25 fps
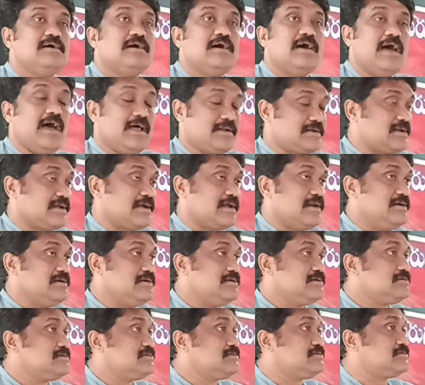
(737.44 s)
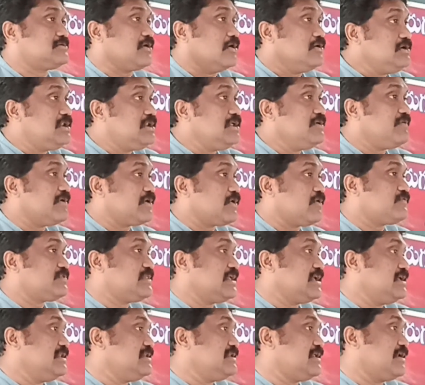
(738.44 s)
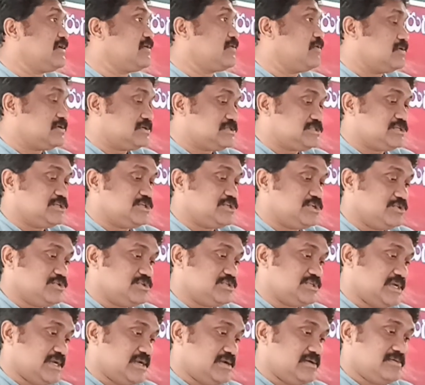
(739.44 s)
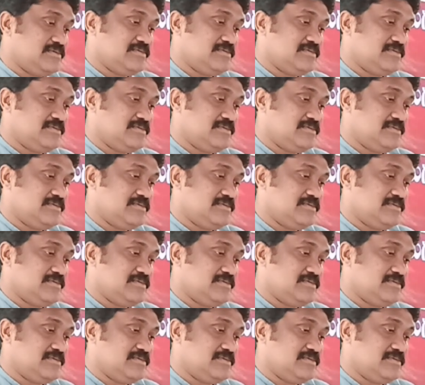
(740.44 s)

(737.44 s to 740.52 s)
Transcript: Article 21 of the Indian Constitution.